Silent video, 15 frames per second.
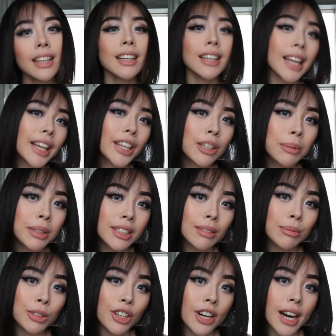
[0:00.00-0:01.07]
Like, comment,
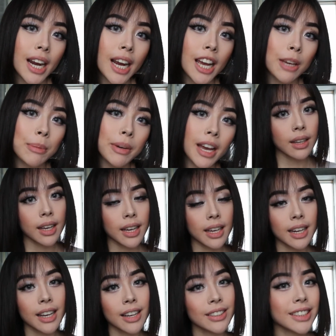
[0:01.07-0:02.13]
subscribe,
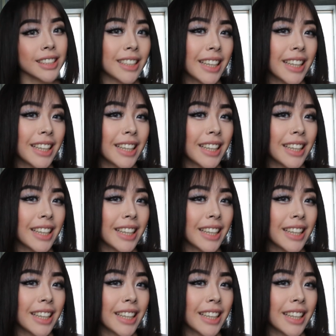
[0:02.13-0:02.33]
and I'll see